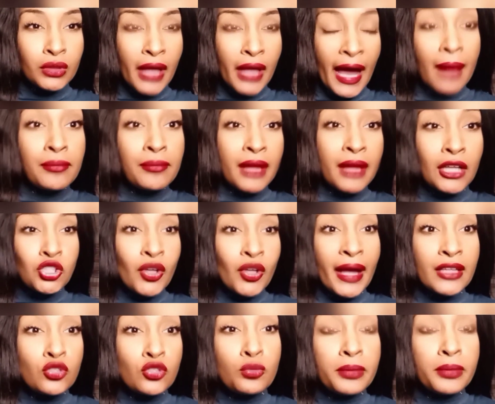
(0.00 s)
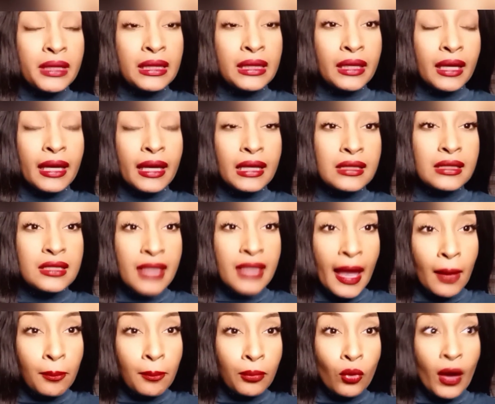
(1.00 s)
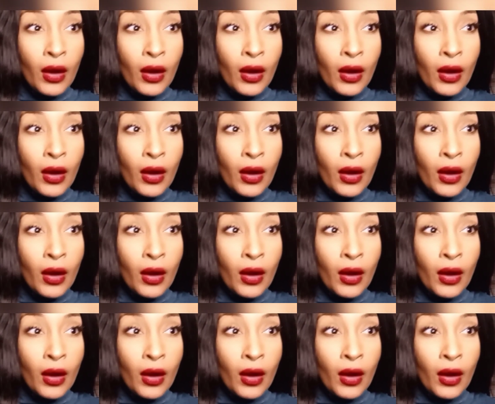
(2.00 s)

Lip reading: I'm not trying to be the example.